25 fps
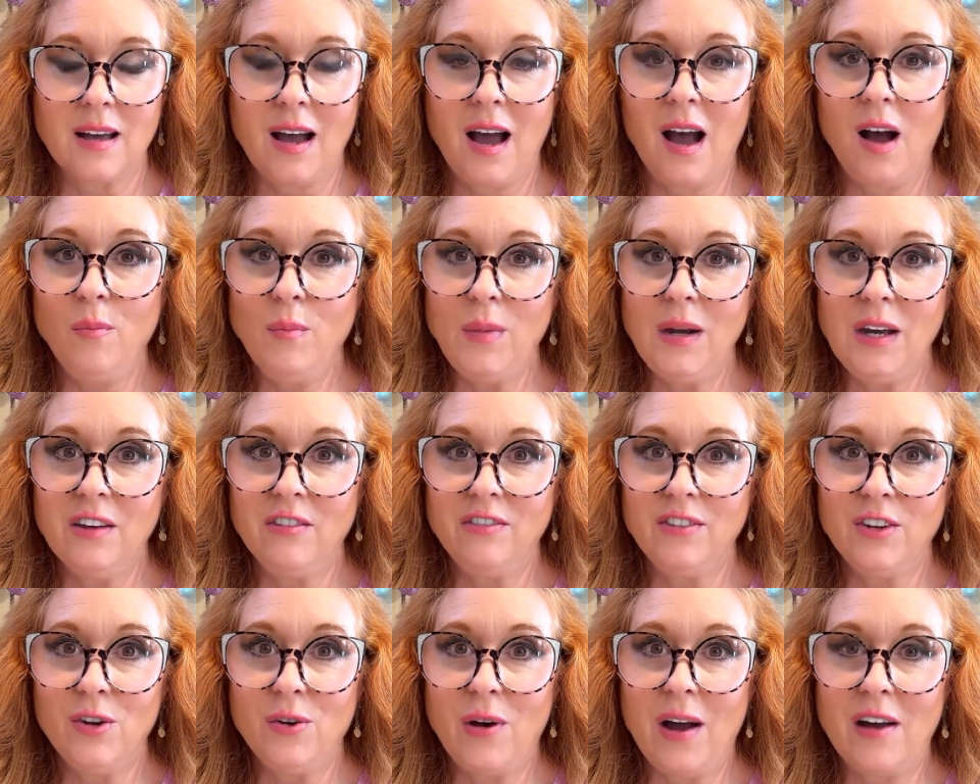How many
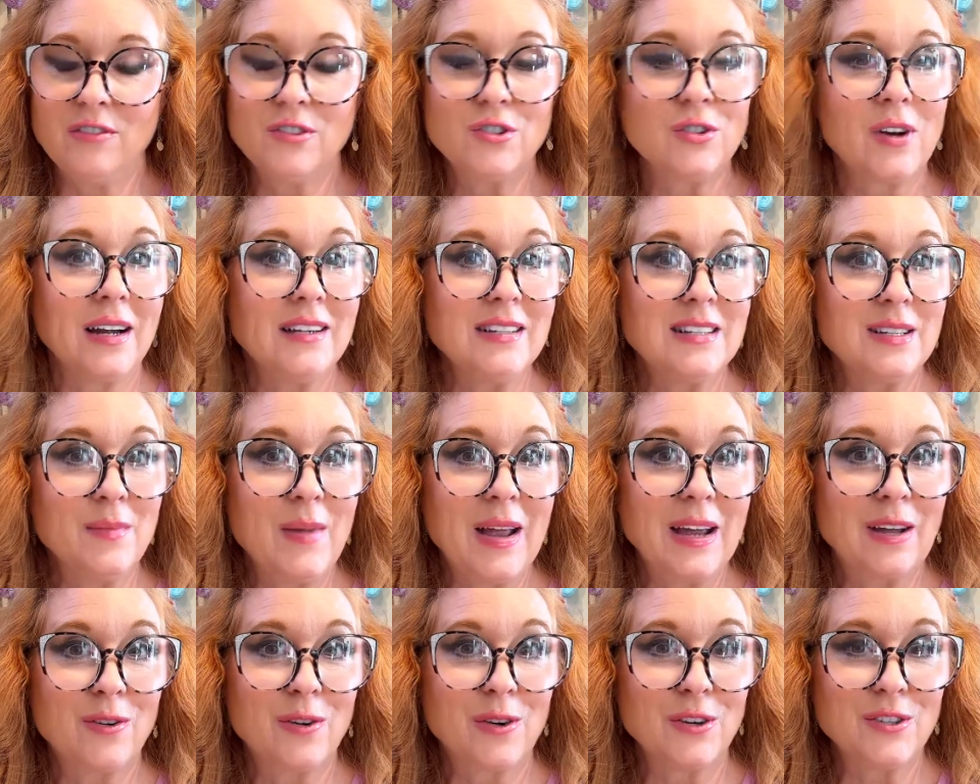of you have tried to
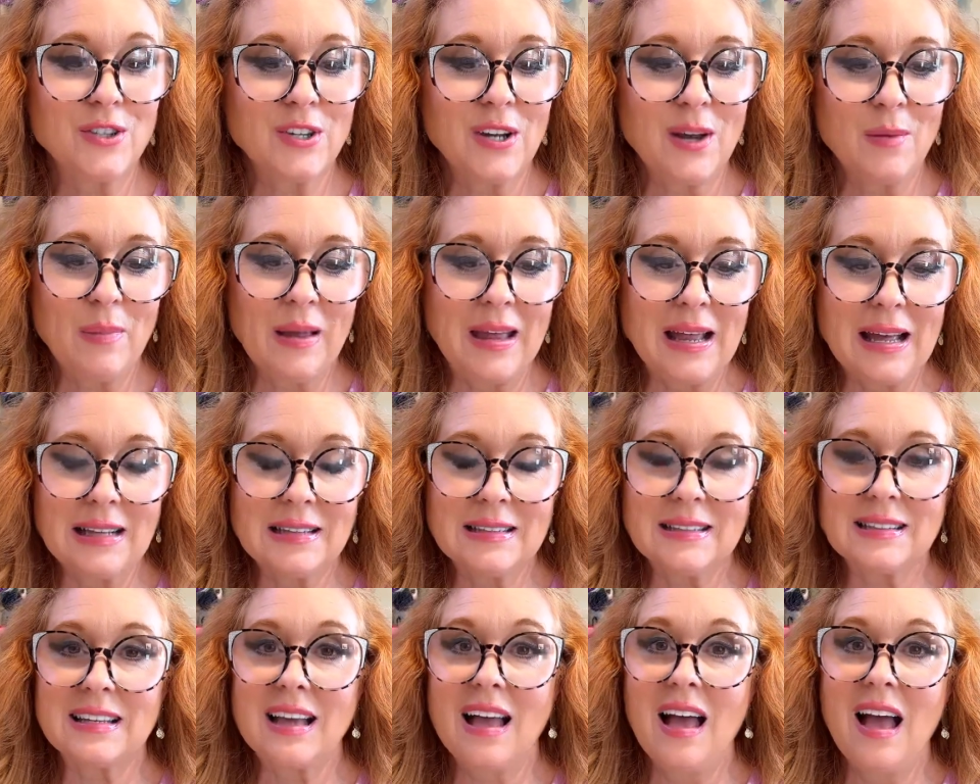make crochet
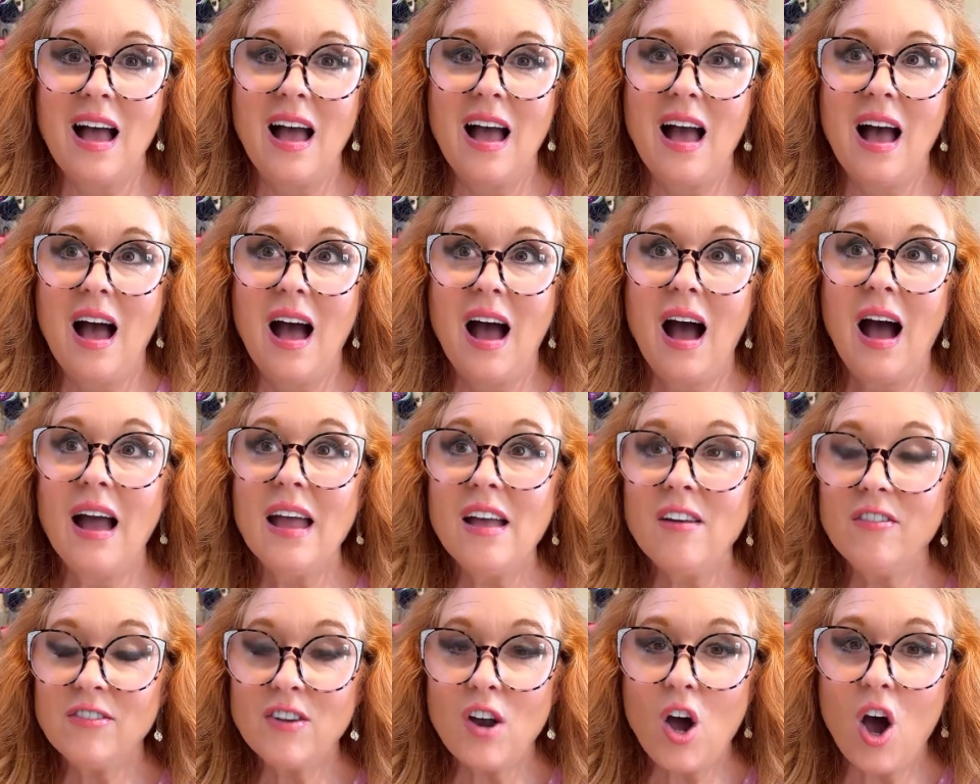pants? I
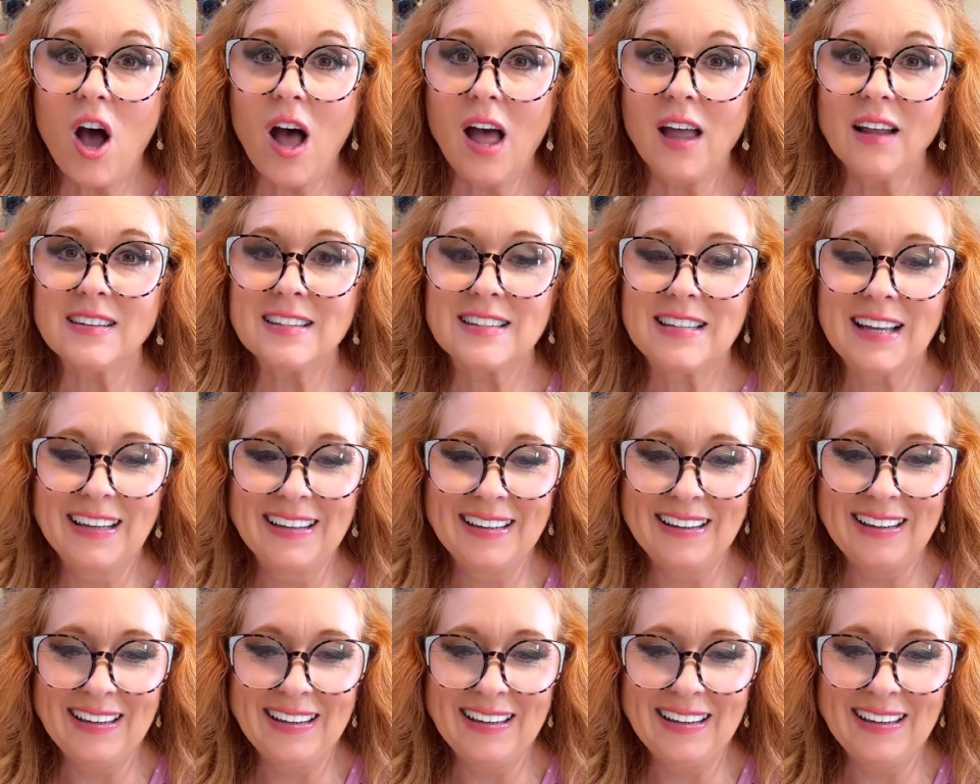have not.